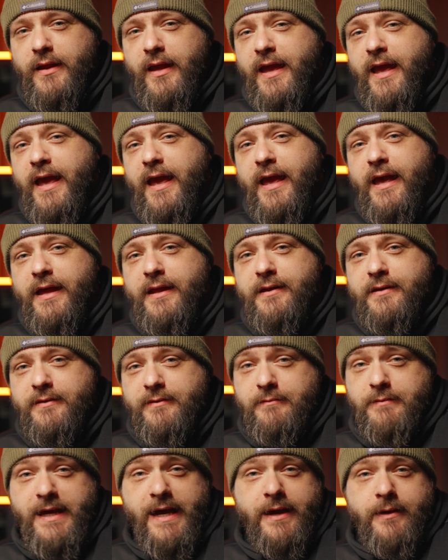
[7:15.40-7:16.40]
And
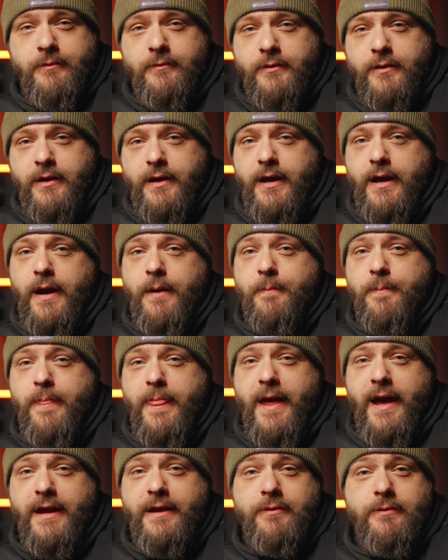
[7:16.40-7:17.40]
yeah,
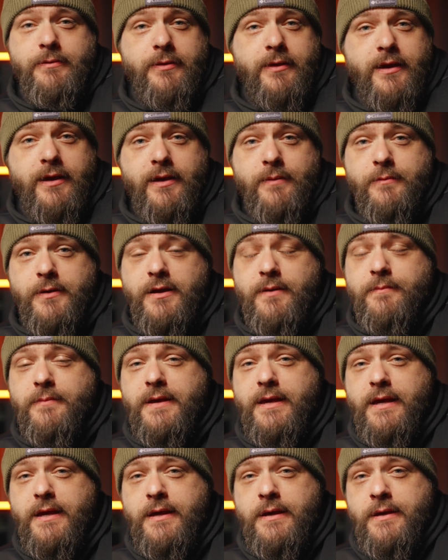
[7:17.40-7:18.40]
I think I'm going to
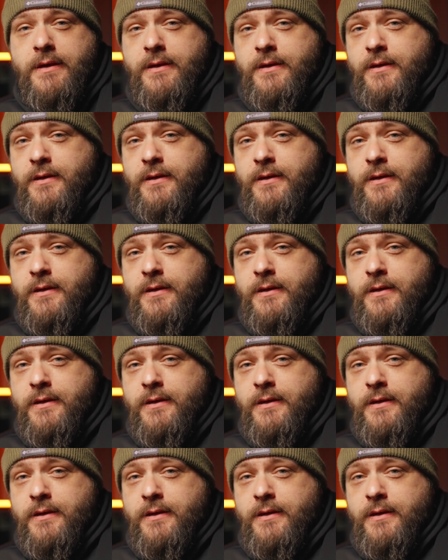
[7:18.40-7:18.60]
be